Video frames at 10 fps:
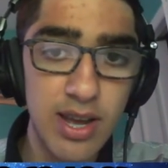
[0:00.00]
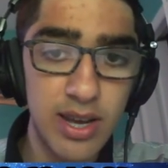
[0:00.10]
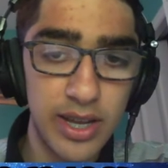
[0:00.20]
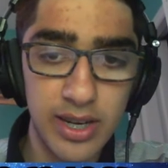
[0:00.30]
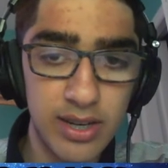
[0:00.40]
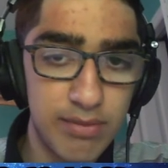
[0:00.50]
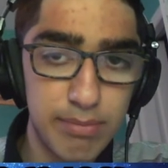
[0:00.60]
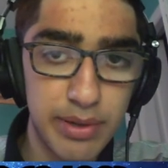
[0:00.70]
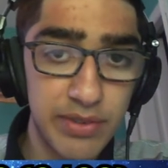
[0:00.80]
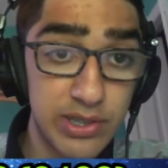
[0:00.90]
in a
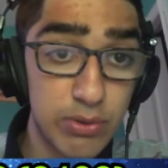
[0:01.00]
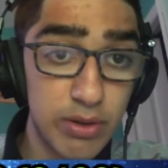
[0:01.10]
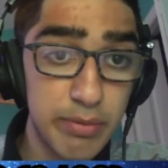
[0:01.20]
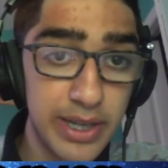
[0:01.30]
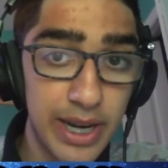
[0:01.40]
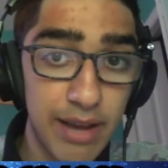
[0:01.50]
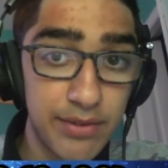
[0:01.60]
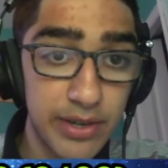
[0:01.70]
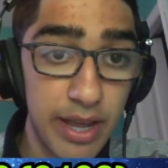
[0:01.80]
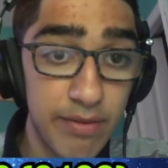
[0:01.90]
previous tournament, and
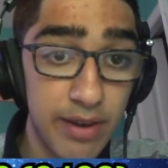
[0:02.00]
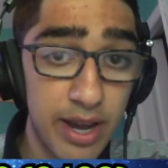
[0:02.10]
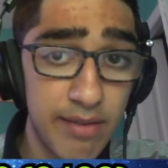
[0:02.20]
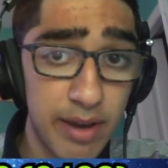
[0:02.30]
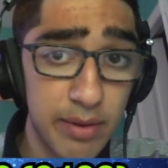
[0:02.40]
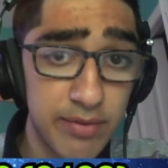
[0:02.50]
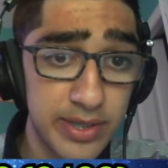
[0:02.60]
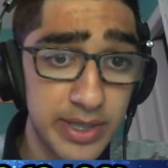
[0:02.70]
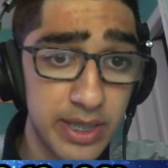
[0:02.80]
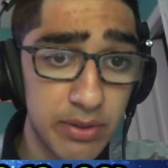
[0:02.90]
after a5 I went for
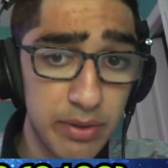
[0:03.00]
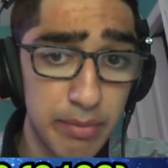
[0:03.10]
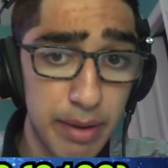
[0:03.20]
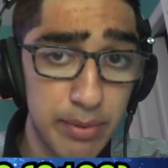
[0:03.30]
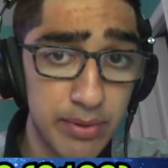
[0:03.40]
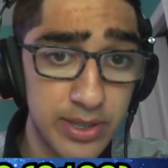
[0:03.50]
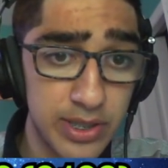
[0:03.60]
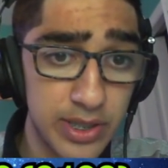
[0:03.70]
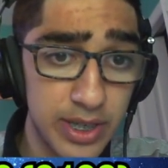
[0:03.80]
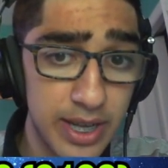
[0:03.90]
c3. My opponent
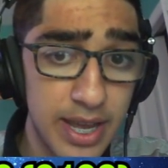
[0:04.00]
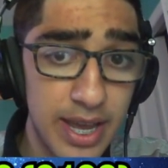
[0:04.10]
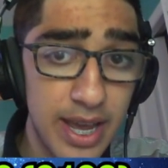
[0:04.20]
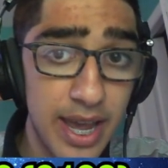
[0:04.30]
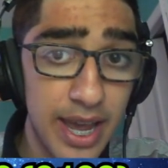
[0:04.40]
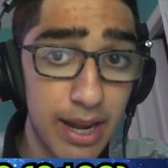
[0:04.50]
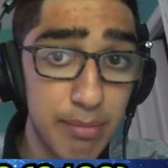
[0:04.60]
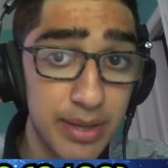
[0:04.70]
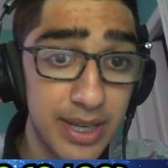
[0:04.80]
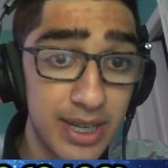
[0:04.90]
took, and I
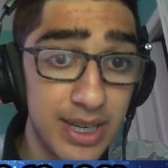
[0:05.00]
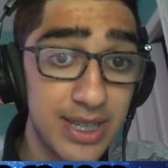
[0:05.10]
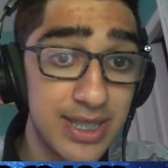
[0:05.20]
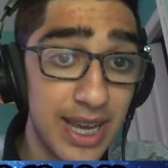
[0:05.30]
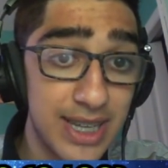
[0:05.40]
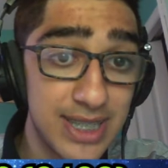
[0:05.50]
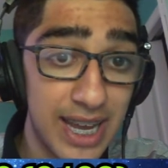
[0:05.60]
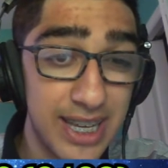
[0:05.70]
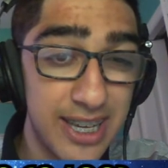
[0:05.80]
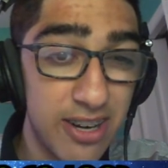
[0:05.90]
played takes,
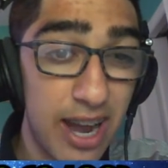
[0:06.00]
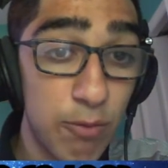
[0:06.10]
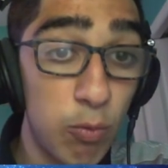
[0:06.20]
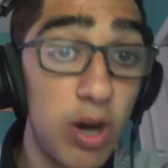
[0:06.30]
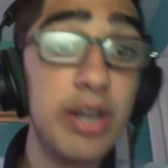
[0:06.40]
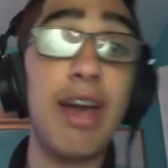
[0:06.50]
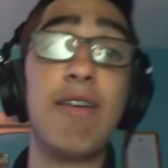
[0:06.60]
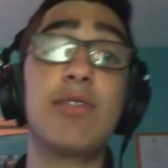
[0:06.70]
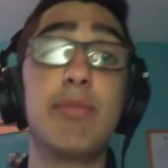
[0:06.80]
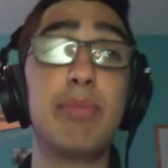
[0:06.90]
and here I won
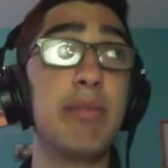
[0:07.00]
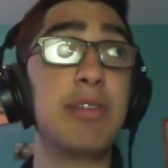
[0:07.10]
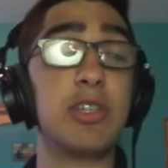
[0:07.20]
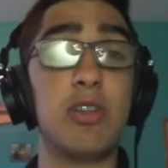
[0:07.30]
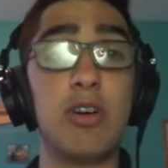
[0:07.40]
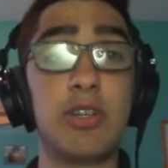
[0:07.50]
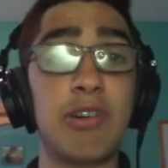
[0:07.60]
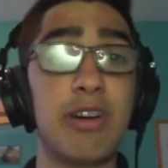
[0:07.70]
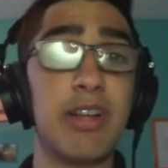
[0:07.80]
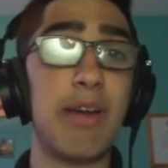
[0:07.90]
after pretty much a long
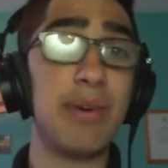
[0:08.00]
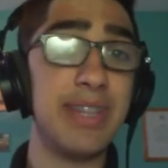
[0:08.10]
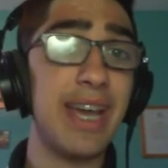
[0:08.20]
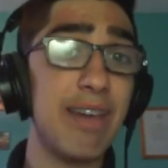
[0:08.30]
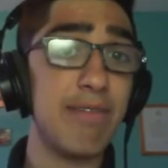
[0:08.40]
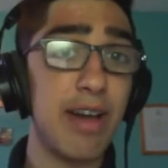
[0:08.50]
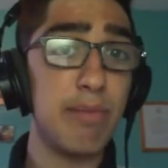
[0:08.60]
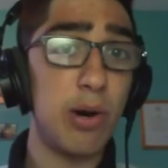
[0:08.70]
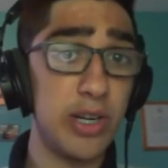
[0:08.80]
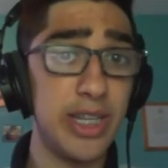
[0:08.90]
struggle. I won the a5
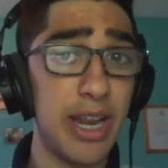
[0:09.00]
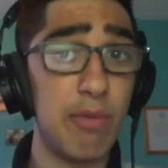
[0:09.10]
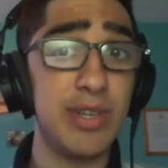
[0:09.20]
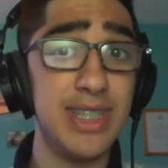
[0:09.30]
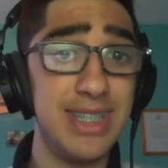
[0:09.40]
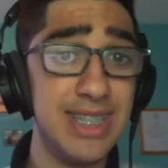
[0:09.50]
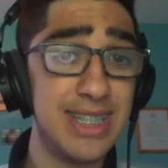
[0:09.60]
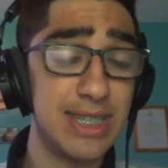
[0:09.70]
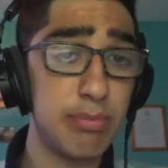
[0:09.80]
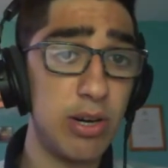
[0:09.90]
pawn, and then I won the
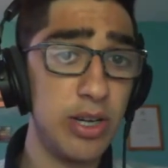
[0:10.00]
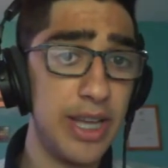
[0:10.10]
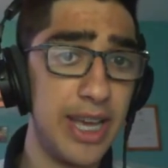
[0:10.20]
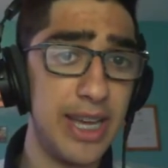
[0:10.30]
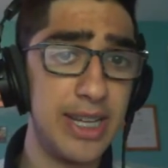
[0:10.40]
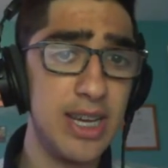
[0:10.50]
d6 pawn, and